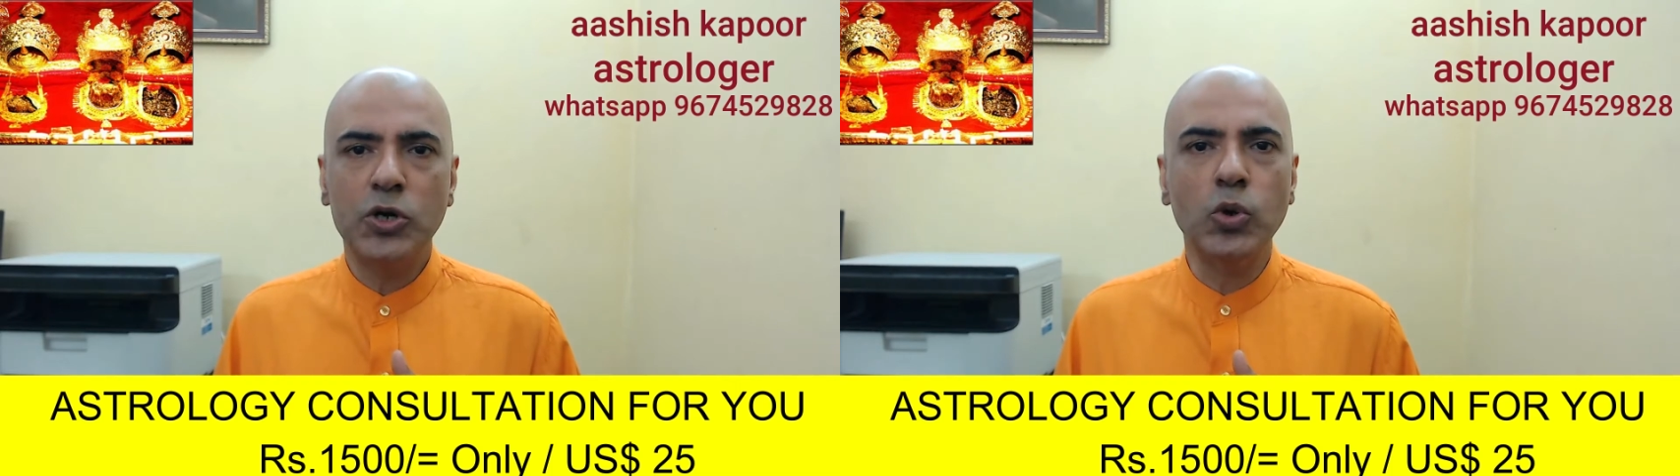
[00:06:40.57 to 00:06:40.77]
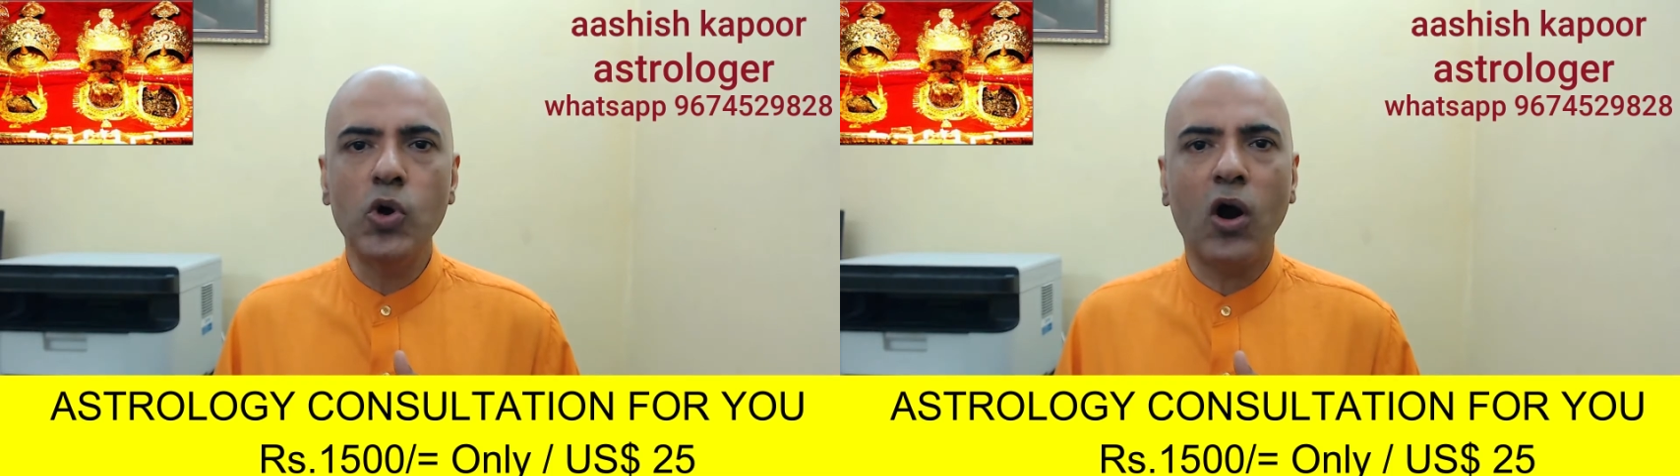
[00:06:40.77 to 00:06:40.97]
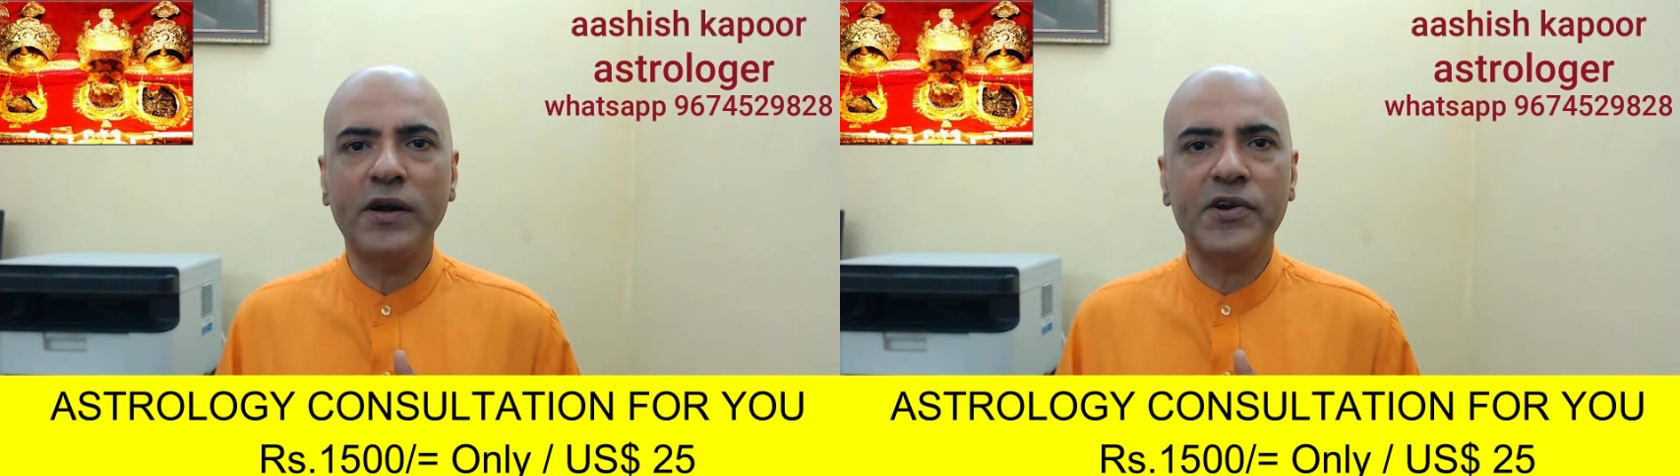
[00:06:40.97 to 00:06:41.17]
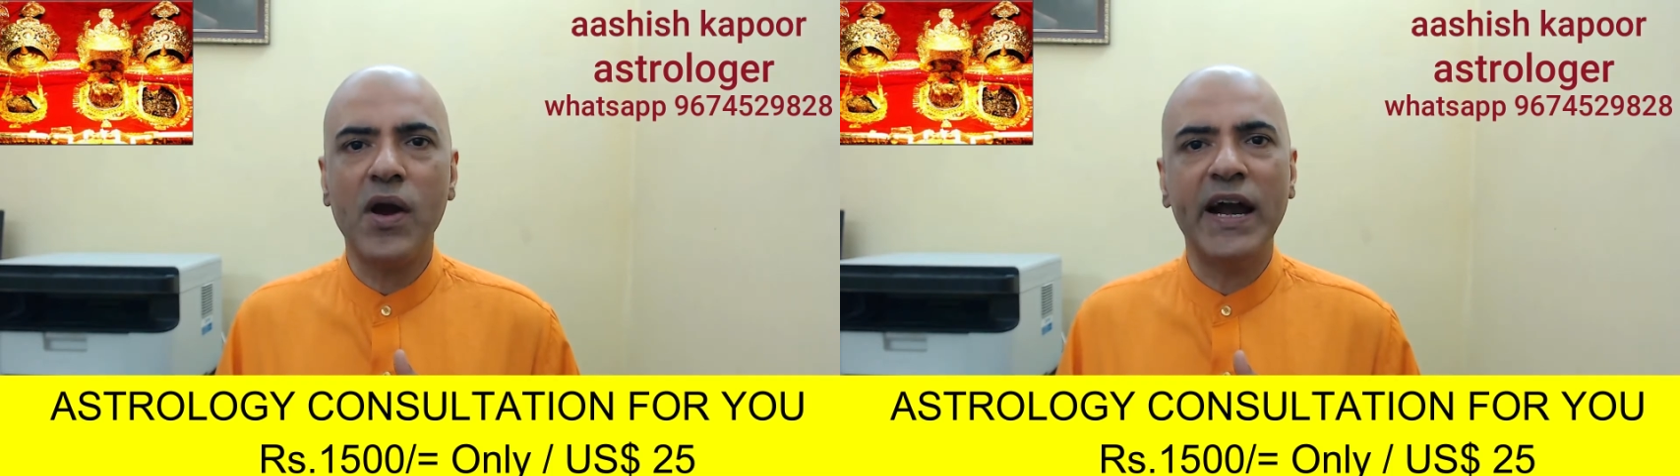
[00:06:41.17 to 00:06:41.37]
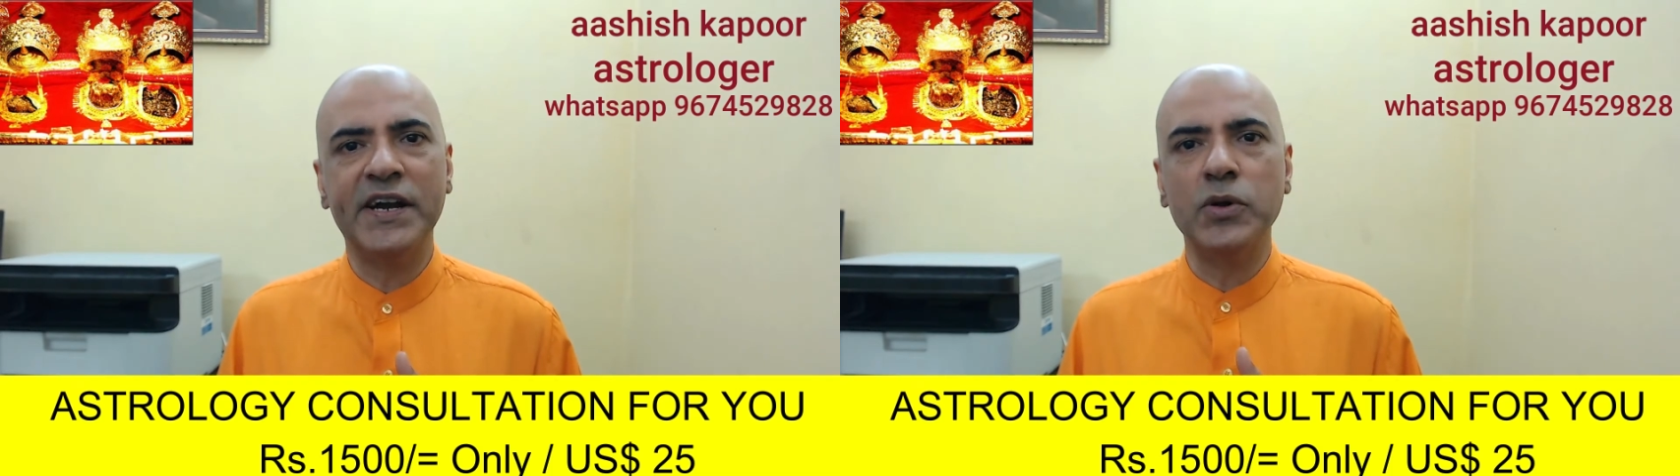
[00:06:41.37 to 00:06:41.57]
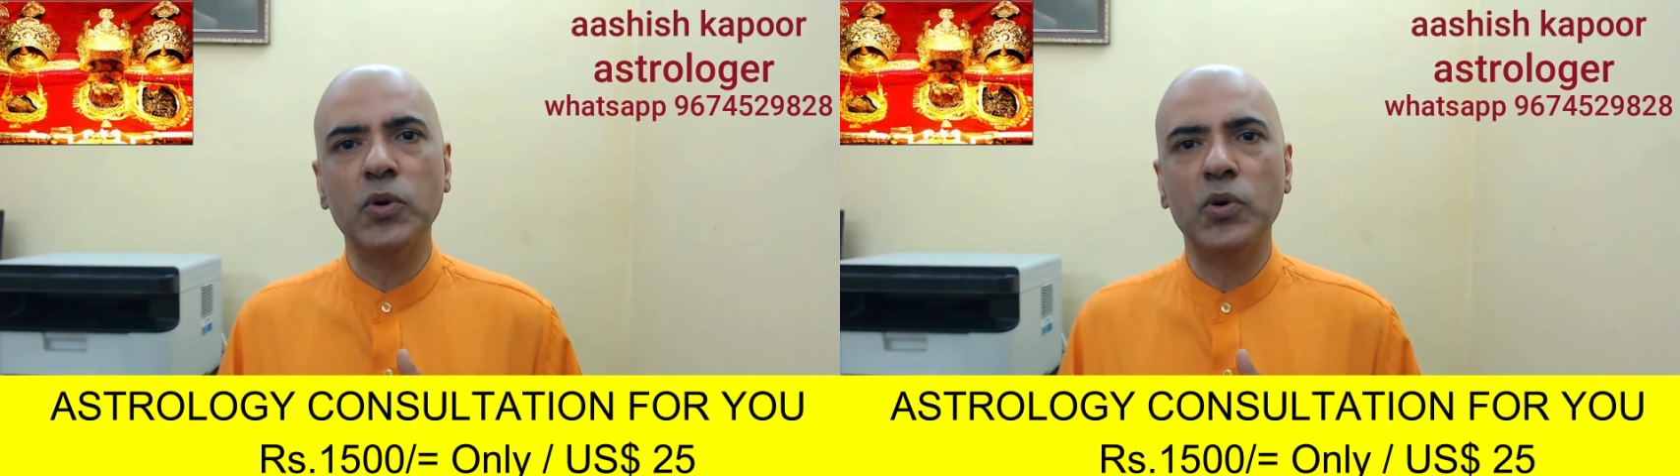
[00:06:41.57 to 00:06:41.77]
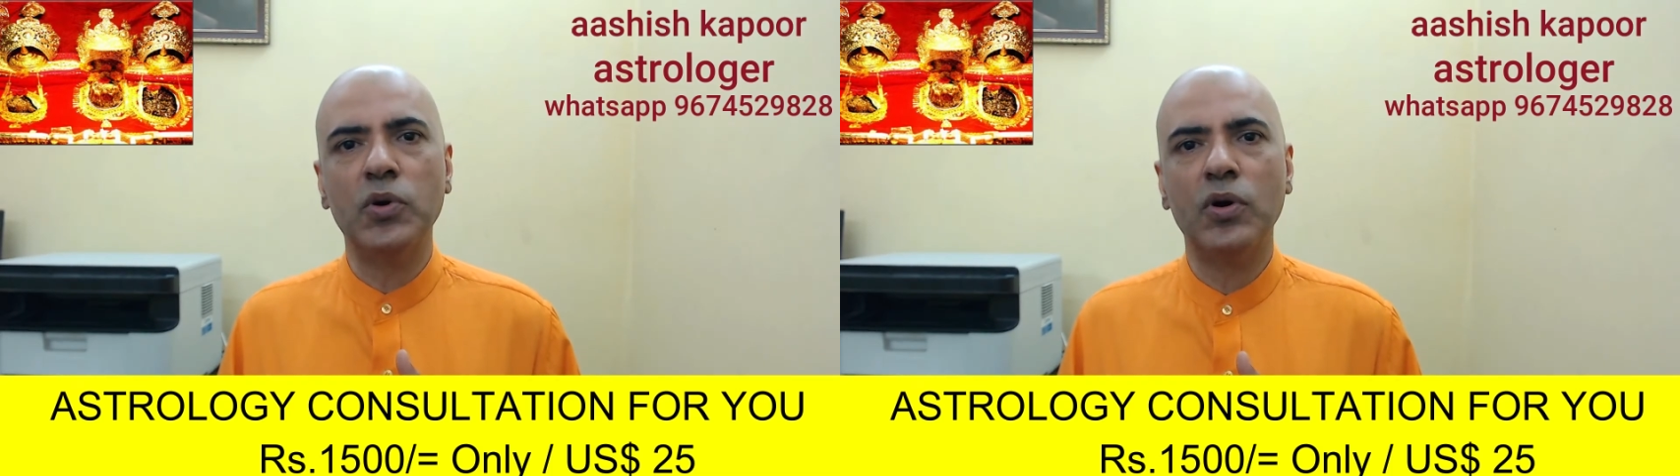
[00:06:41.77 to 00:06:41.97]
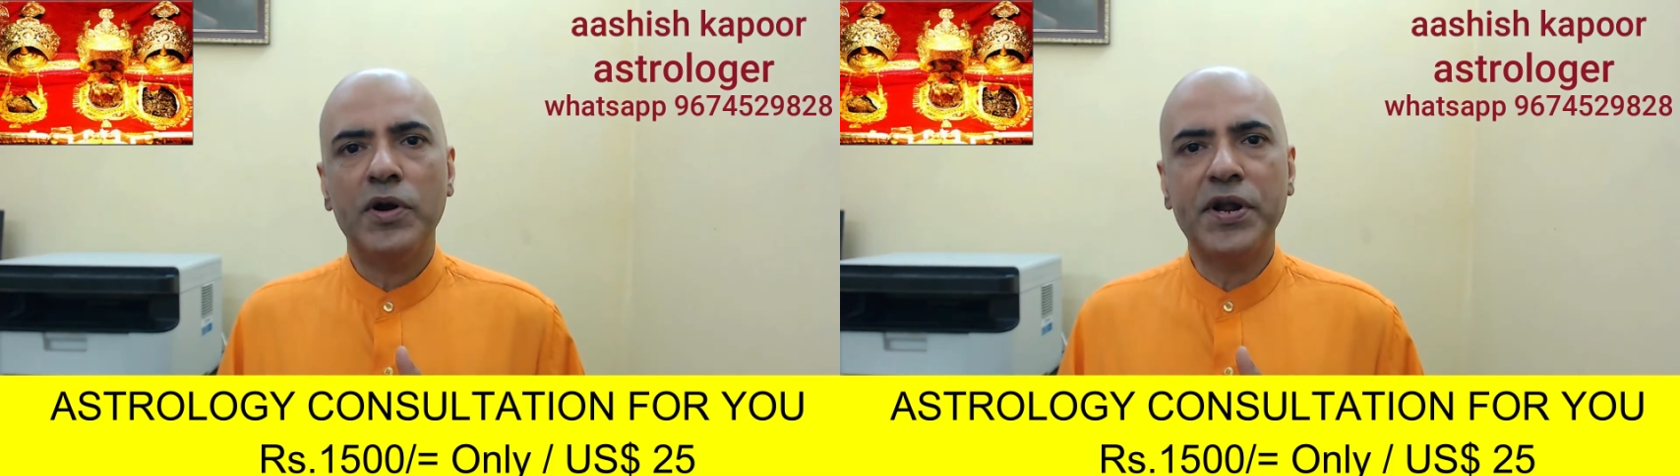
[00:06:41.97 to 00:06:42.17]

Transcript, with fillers: Do not try to